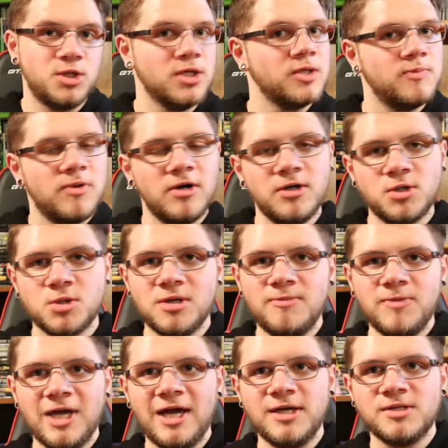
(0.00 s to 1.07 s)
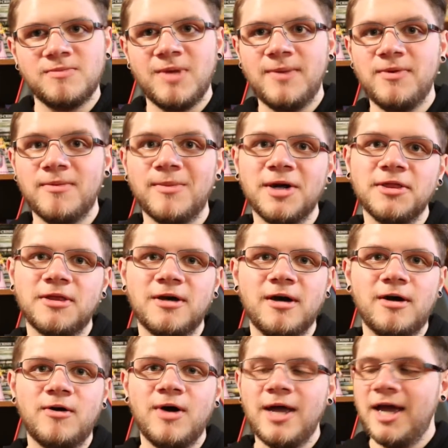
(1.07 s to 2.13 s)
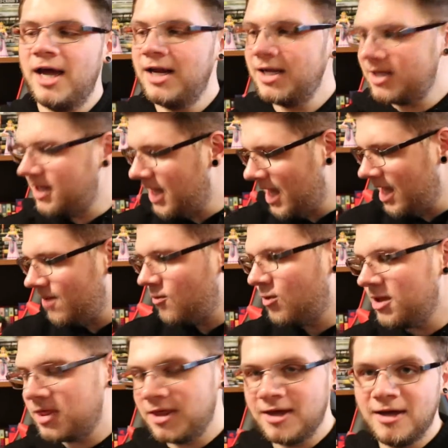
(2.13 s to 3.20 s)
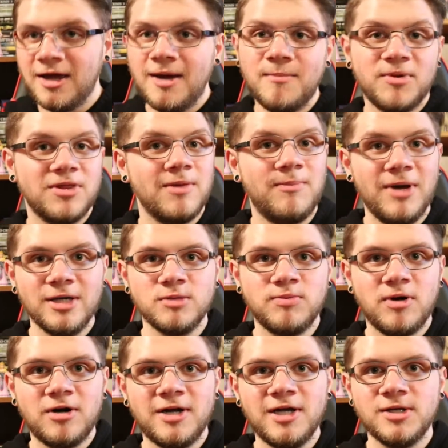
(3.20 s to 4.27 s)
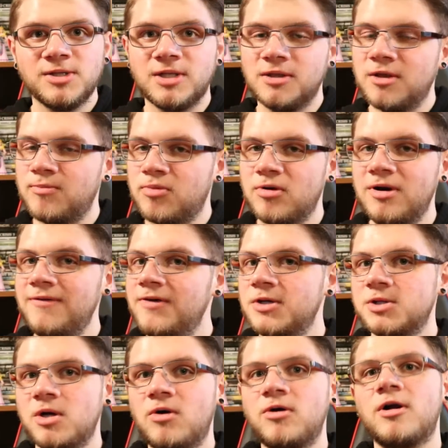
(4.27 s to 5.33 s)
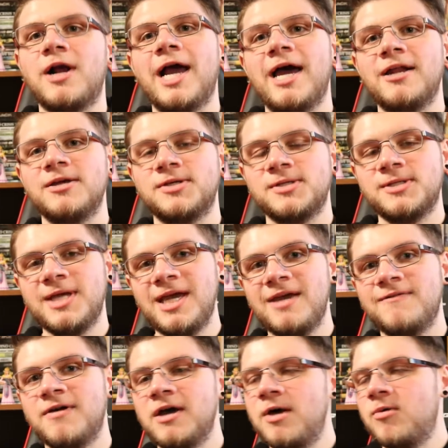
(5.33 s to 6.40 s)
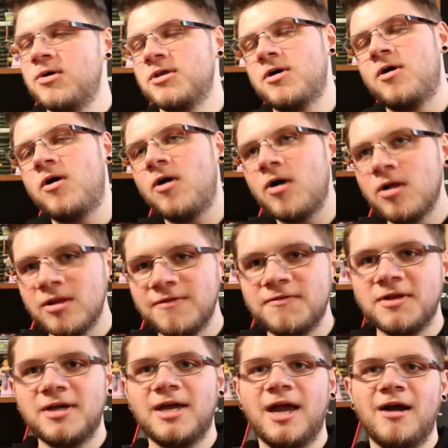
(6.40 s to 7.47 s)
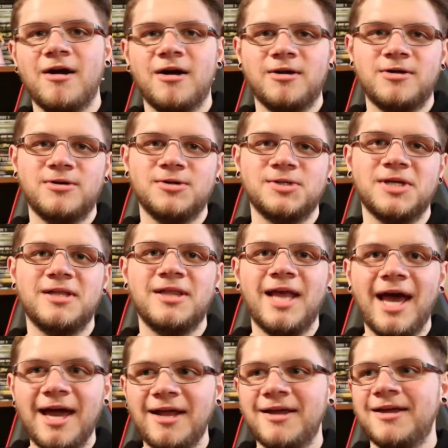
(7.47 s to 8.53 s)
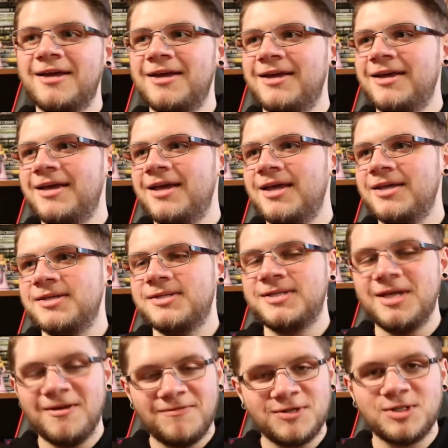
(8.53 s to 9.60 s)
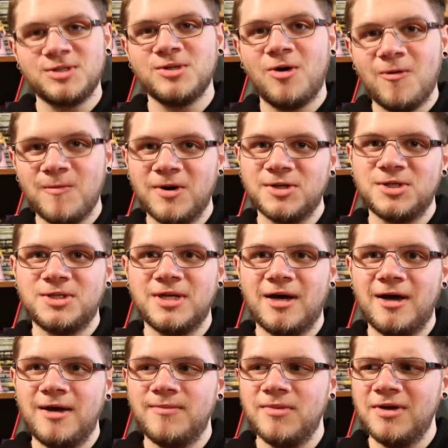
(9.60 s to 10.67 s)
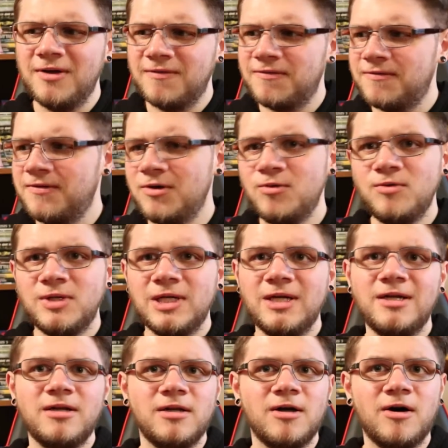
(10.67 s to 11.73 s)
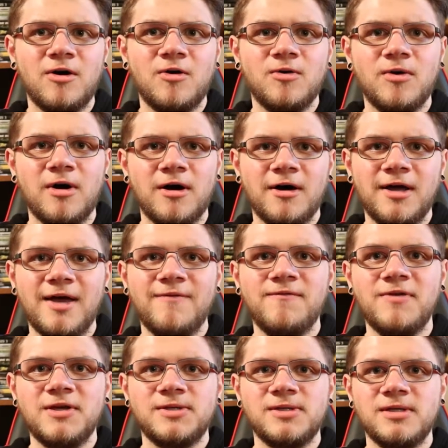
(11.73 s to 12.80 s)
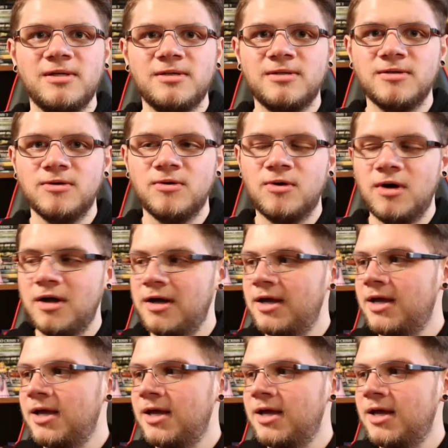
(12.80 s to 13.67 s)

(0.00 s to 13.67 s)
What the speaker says: just bought a Dreamcast maybe a month ago, and it came with it. But the best part is that the previous owner had a save with all of the characters, and that saves so much time. If you didn't know, MVC2,